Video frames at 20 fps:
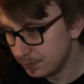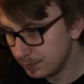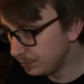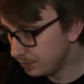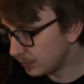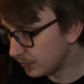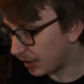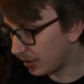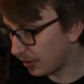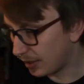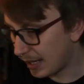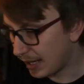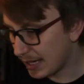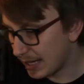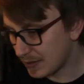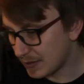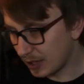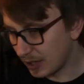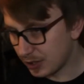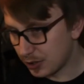And the last
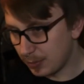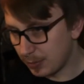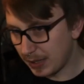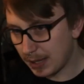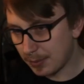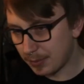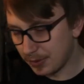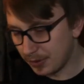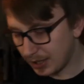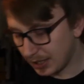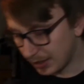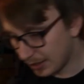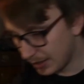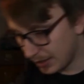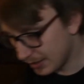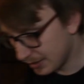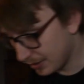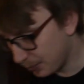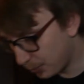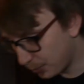thing that should be happening is
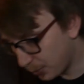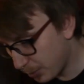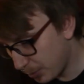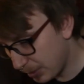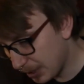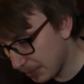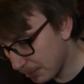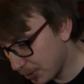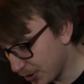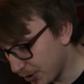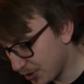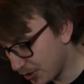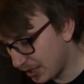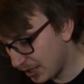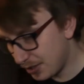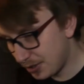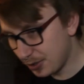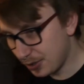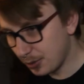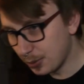the woman being pushed
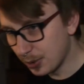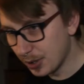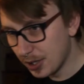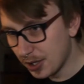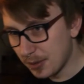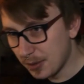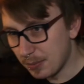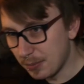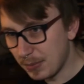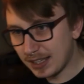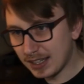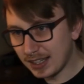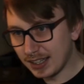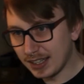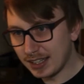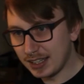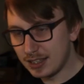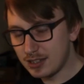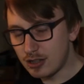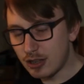into making
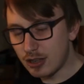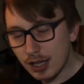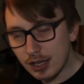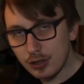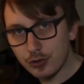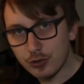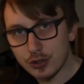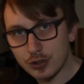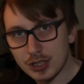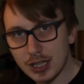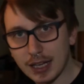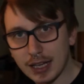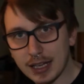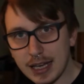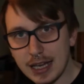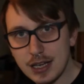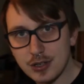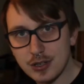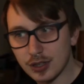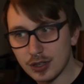a dangerous
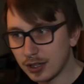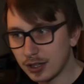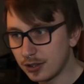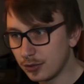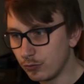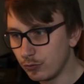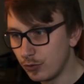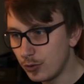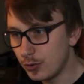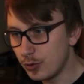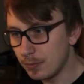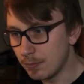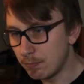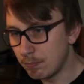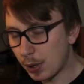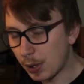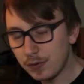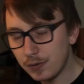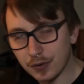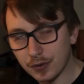allegation that could ruin
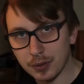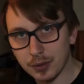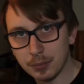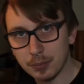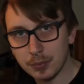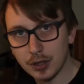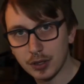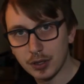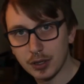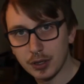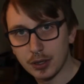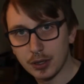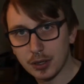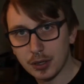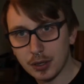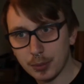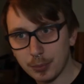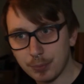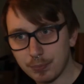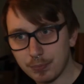both of them.
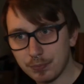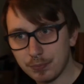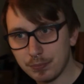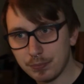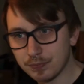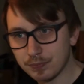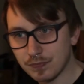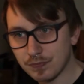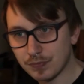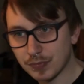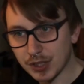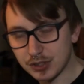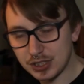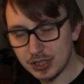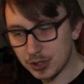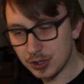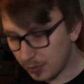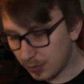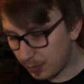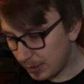She should
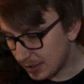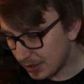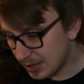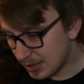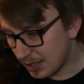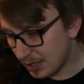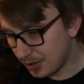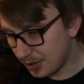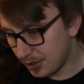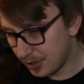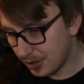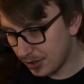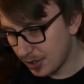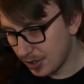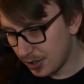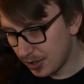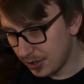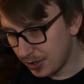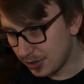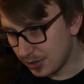have been sent
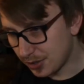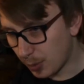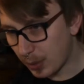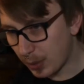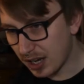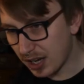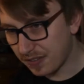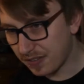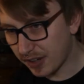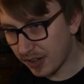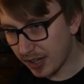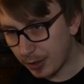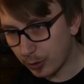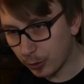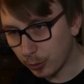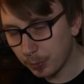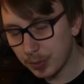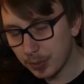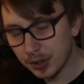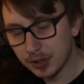somewhere for
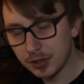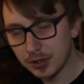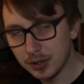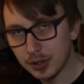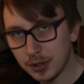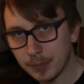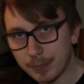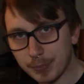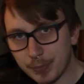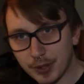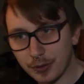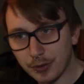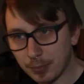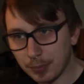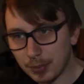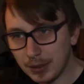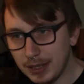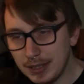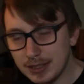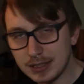help. But no, the
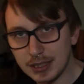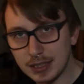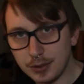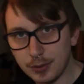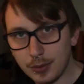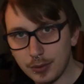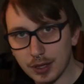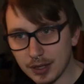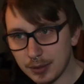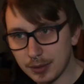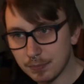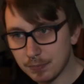police didn't do that. They